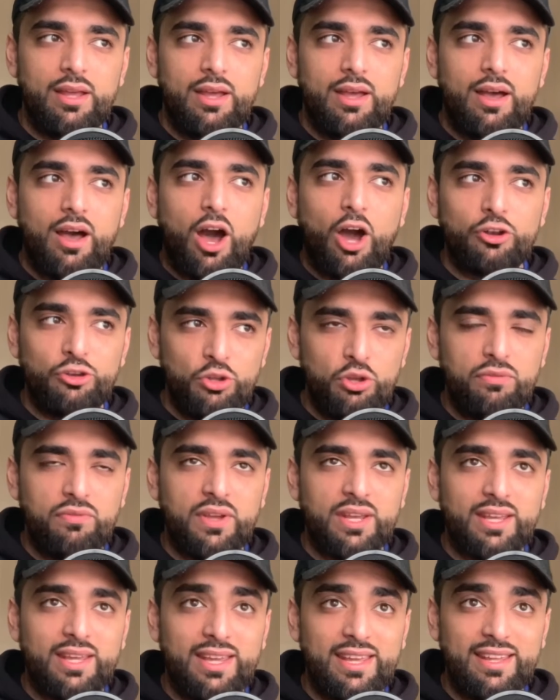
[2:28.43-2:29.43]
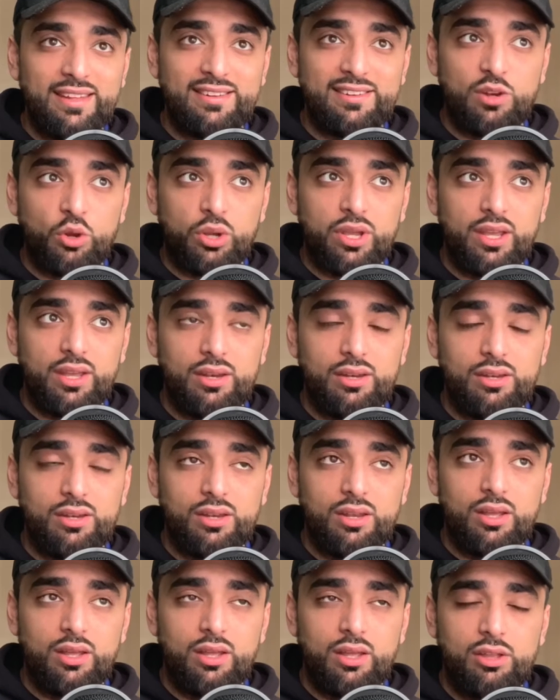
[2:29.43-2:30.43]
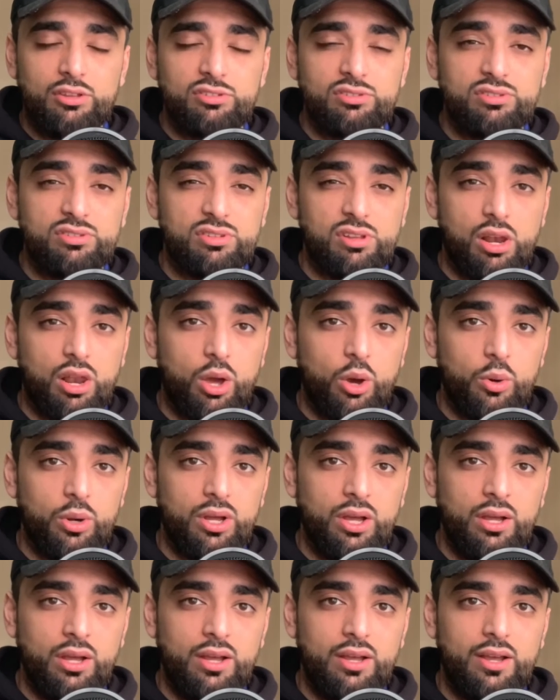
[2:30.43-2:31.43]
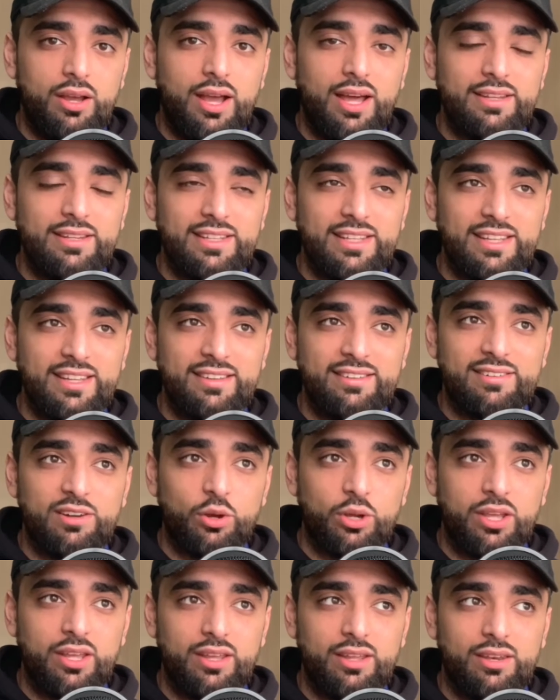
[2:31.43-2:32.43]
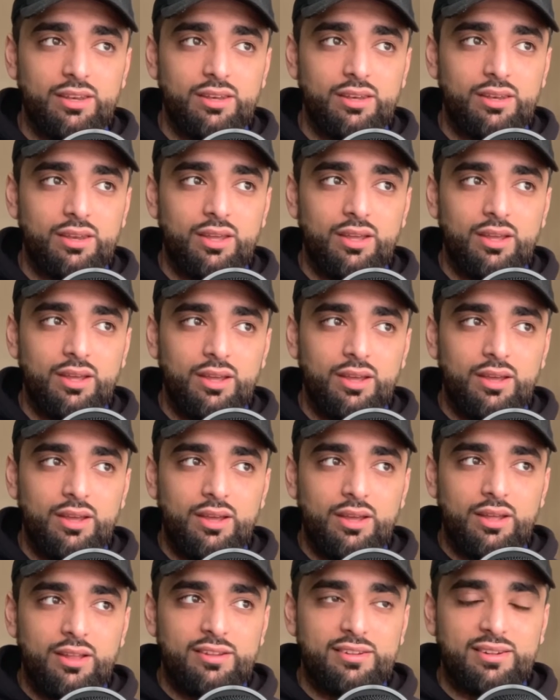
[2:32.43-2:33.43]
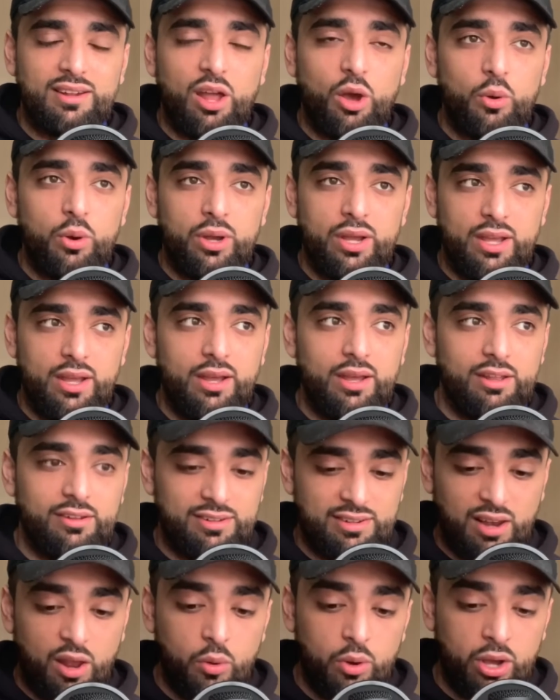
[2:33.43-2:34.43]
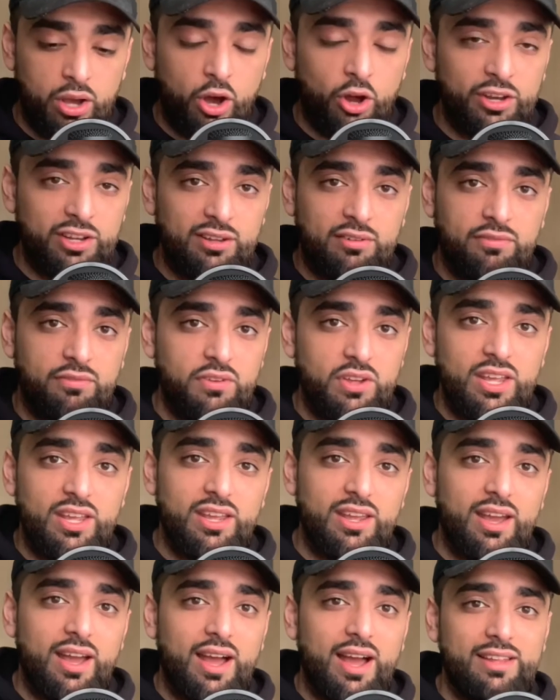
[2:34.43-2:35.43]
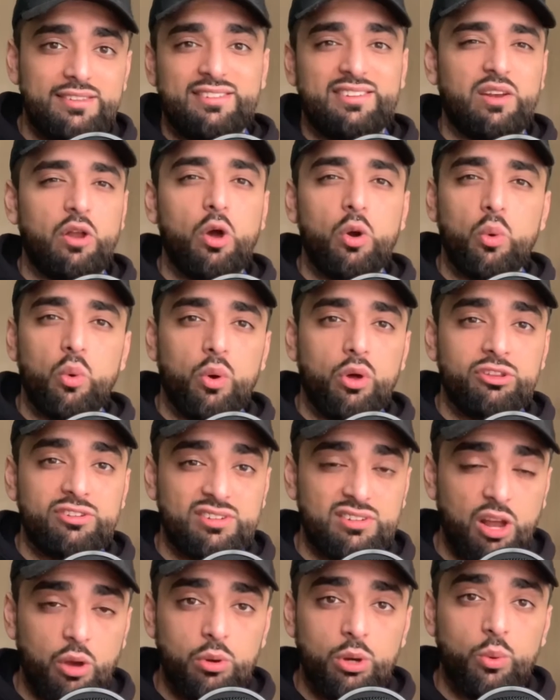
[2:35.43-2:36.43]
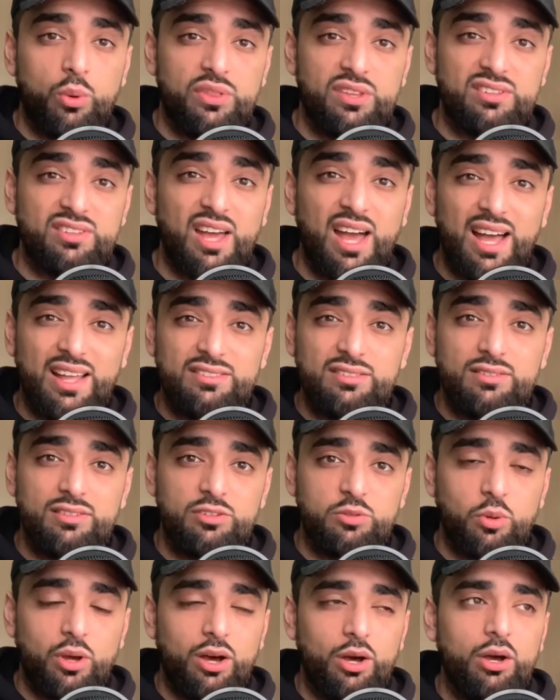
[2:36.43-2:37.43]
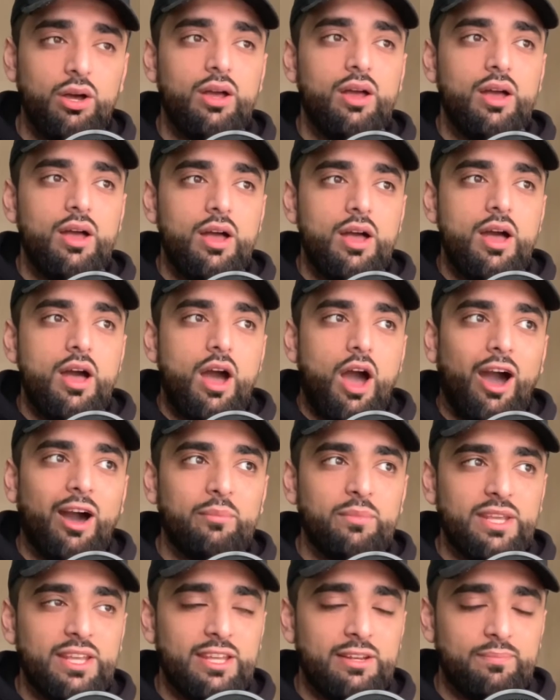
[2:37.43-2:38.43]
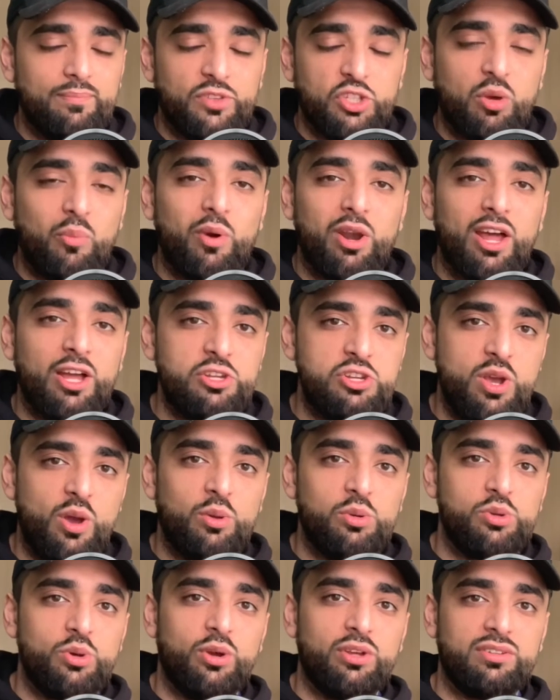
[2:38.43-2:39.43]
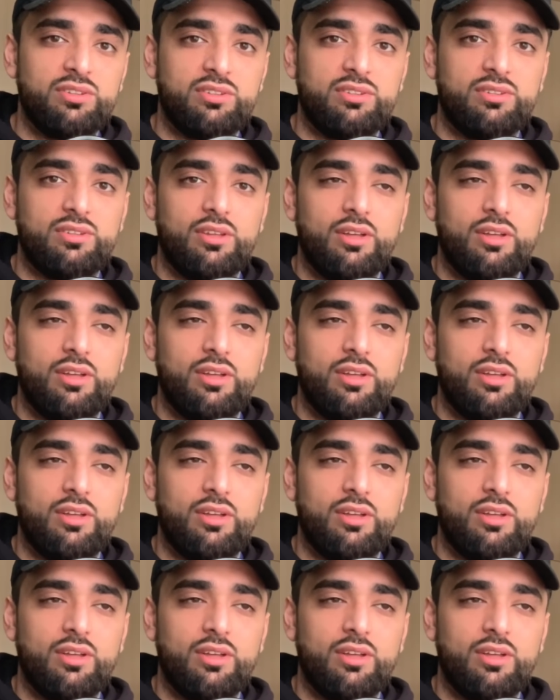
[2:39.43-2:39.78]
I do think he is looking slower, and he is looking slower on his feet and slower with his hands as well. I mean, someone like Joyce,